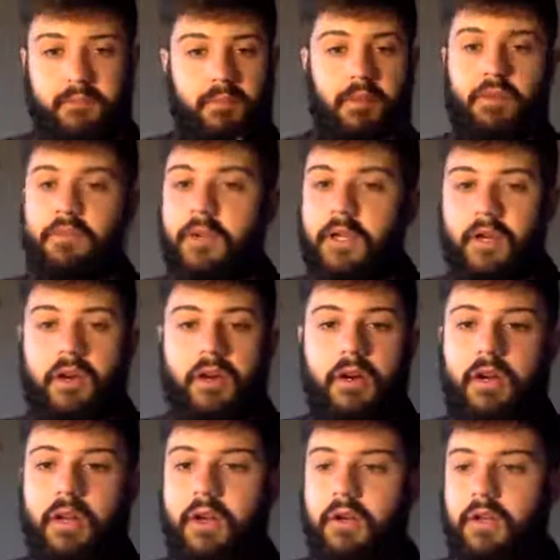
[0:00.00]
pulled my card
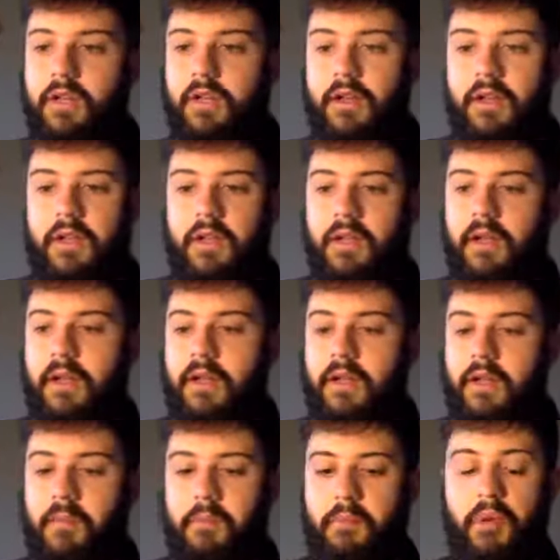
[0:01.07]
out, and
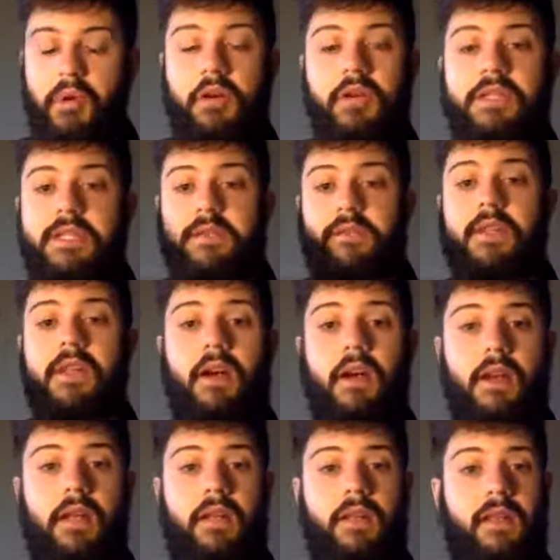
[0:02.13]
I put her TV
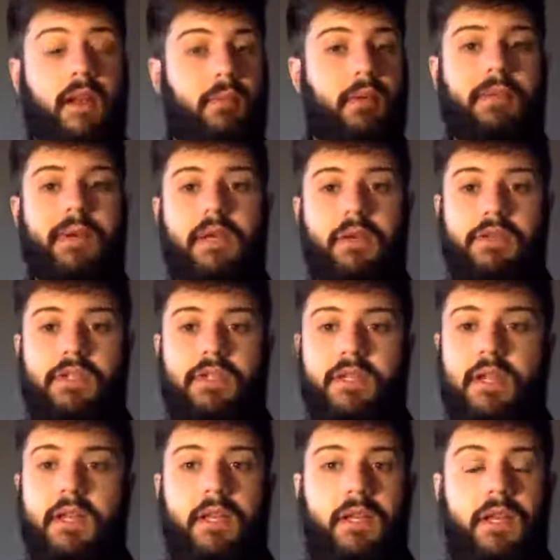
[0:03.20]
on it, and then I put my groceries
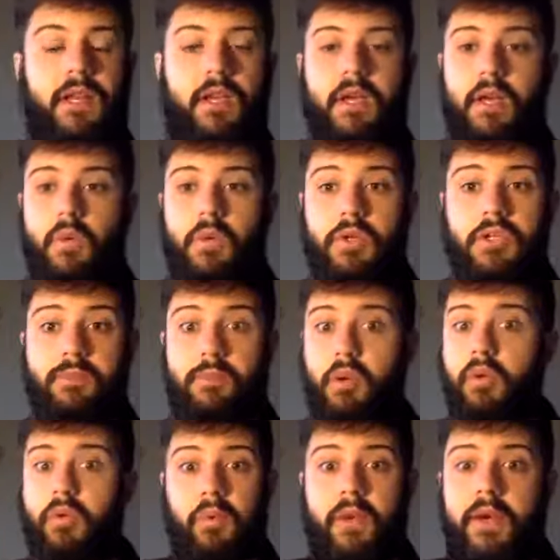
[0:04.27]
on it, and we just
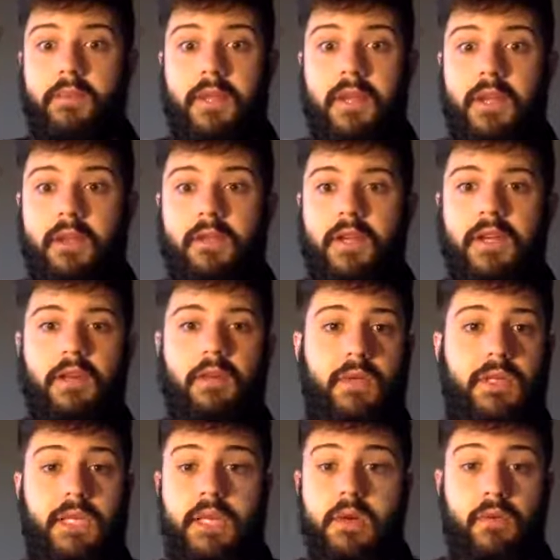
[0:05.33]
both went up the elevator. We
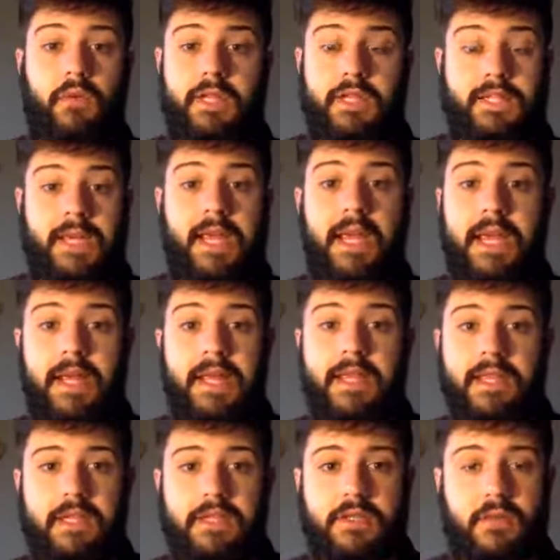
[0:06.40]
didn't really say
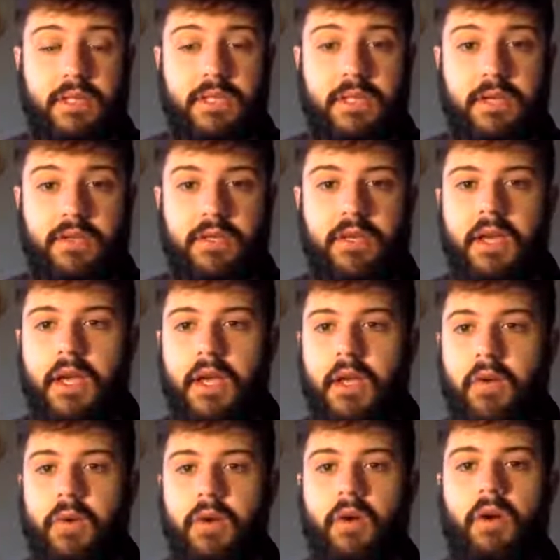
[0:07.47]
anything to each other.
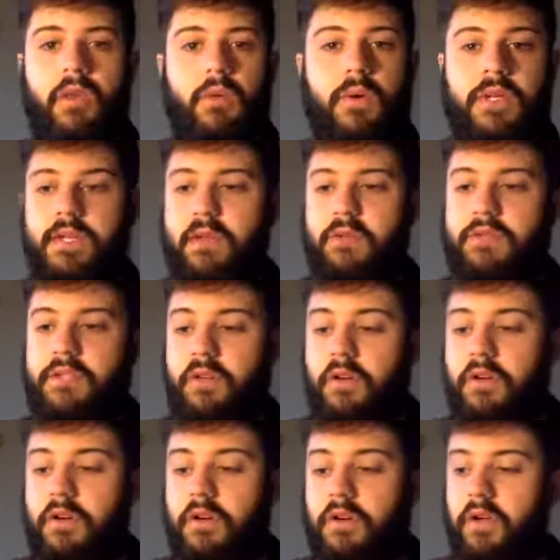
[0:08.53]
Went all the way down to
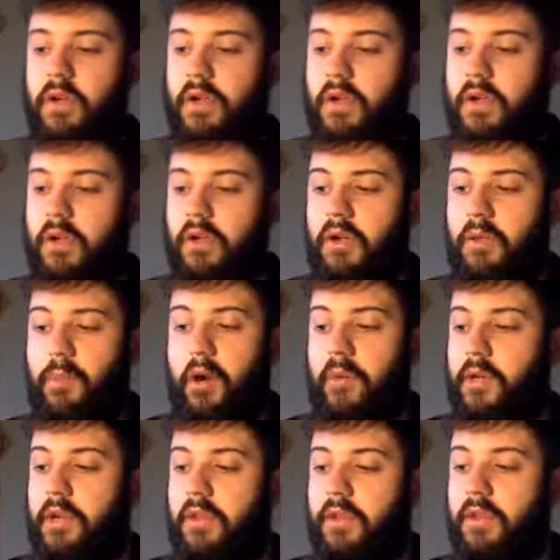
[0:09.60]
her
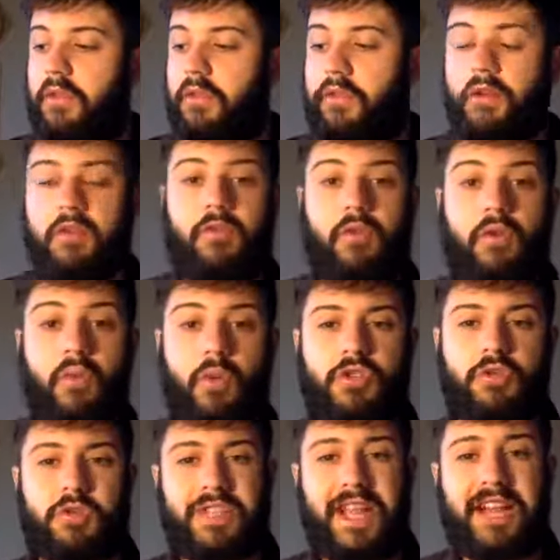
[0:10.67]
apartment on the third floor,
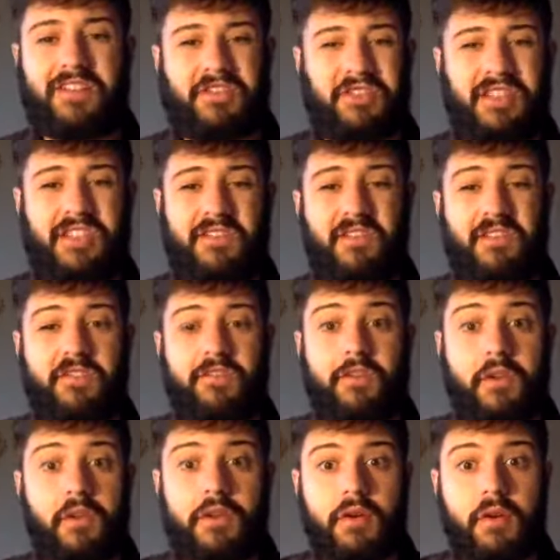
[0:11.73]
which was actually even
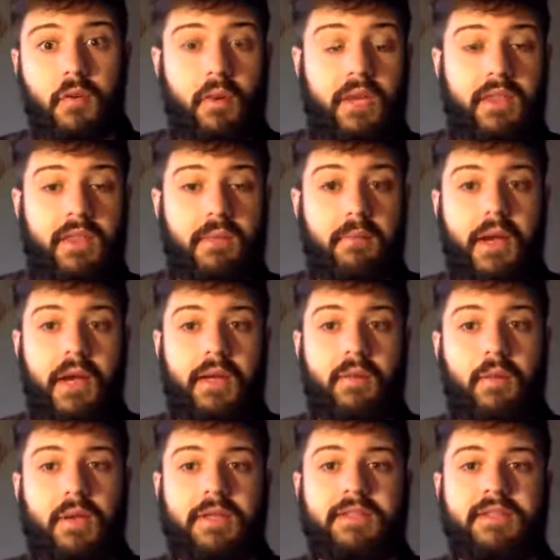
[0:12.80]
further away than mine
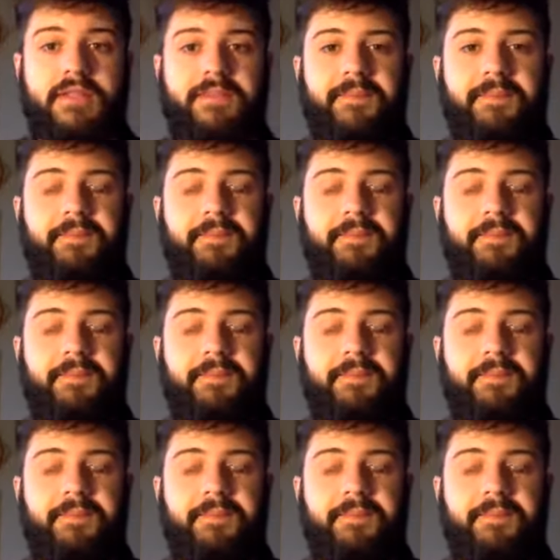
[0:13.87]
was.